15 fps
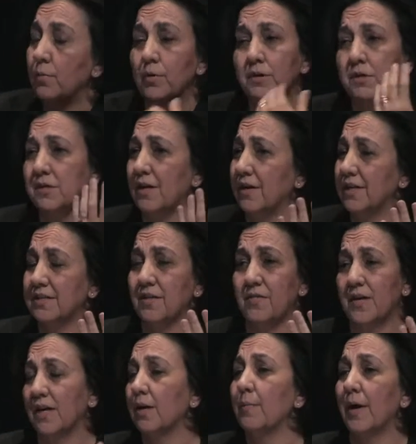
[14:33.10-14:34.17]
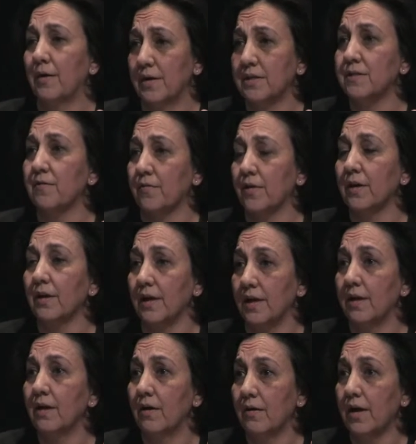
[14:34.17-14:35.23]
we're starting to think about it differently,
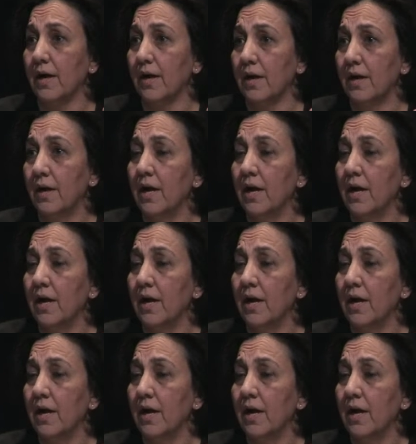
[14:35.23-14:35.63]
okay?